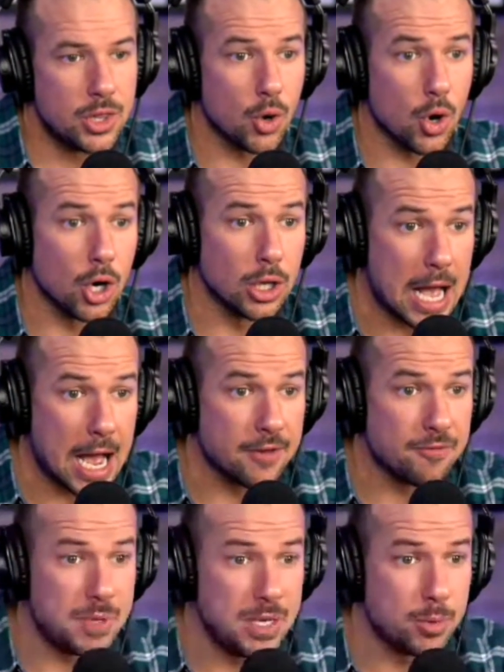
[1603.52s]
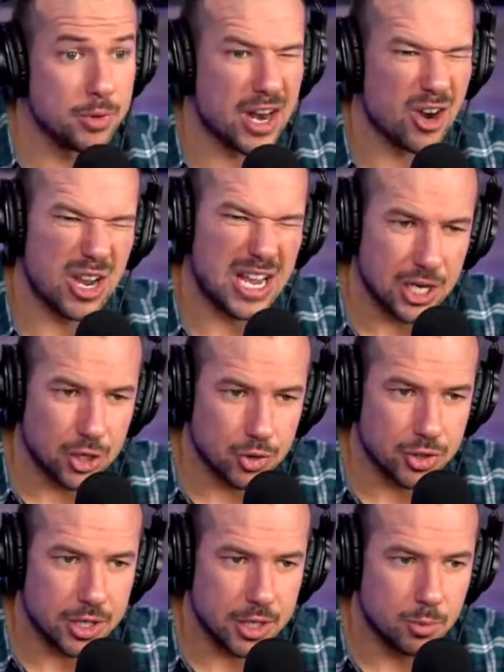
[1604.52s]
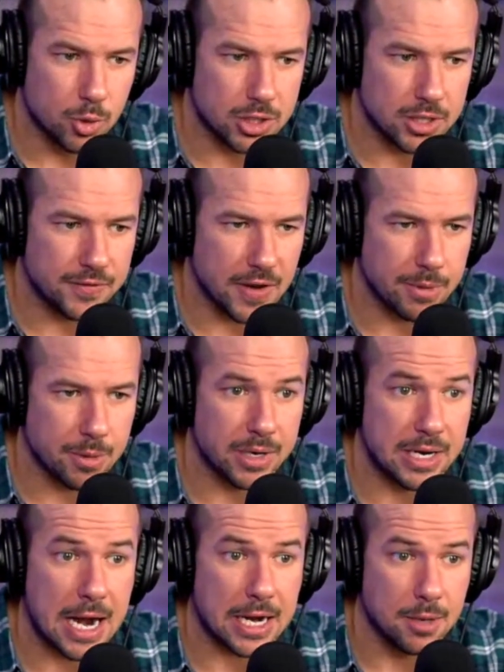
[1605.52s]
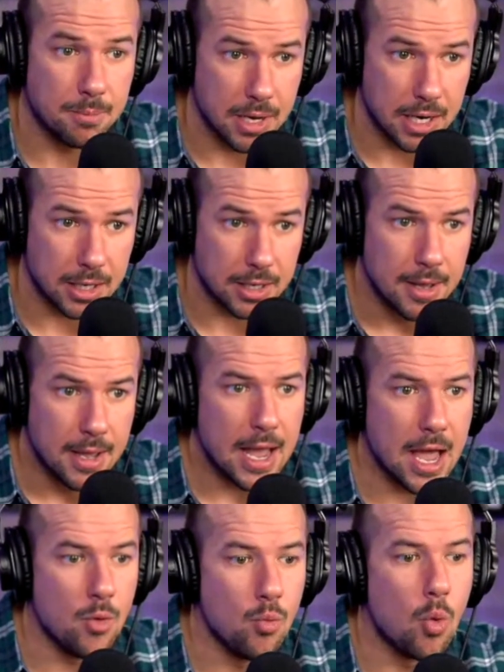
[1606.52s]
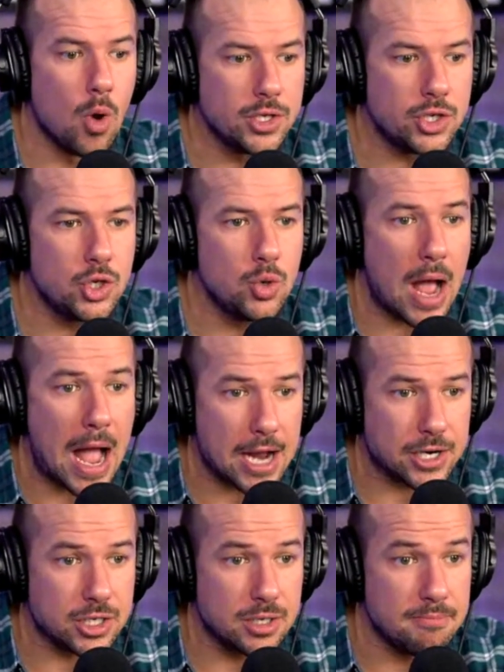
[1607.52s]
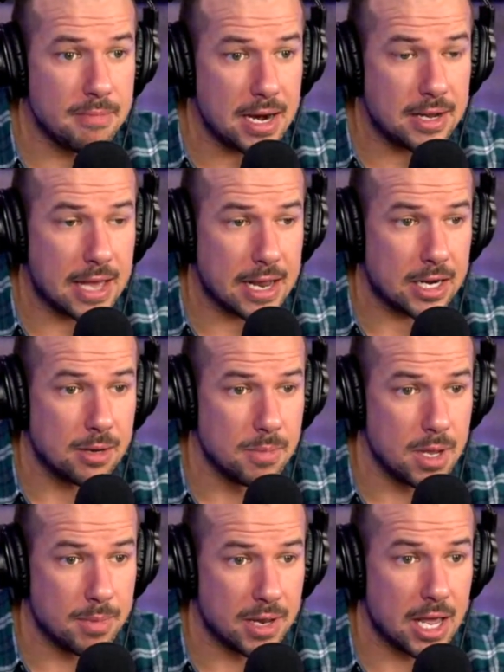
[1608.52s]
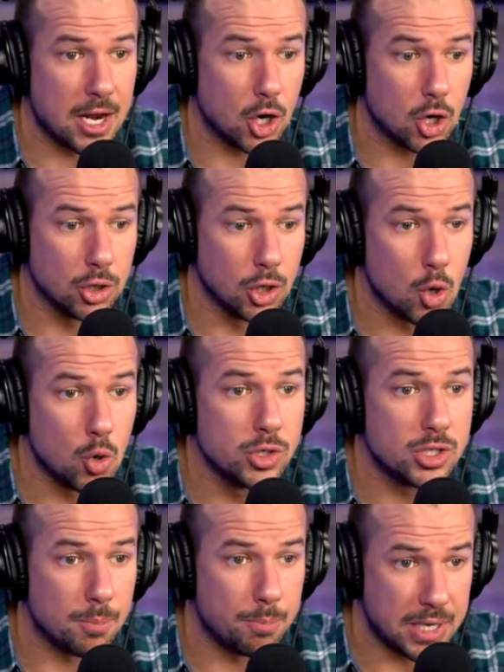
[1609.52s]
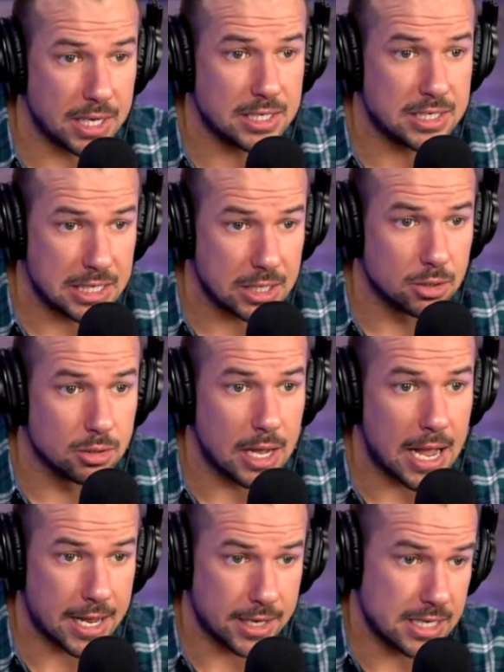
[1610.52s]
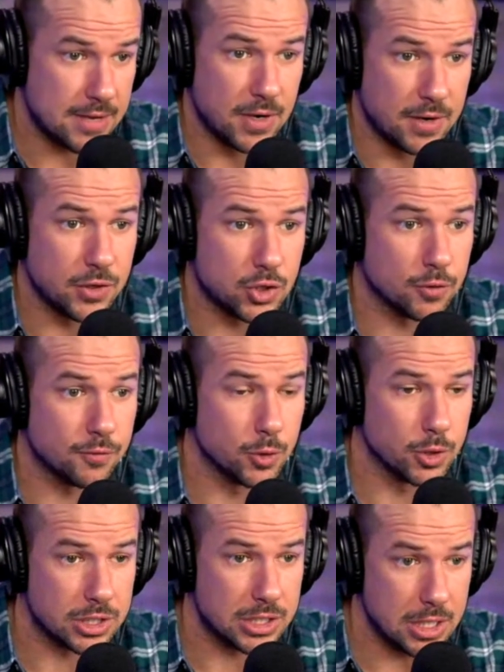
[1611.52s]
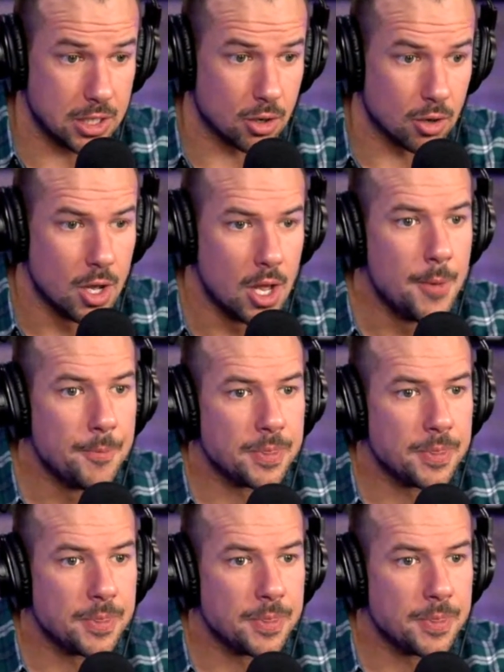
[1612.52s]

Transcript: there are a lot of people that are interested in multifamily but not committed. And once you actually make that commitment and close a big deal, even if it's your first deal,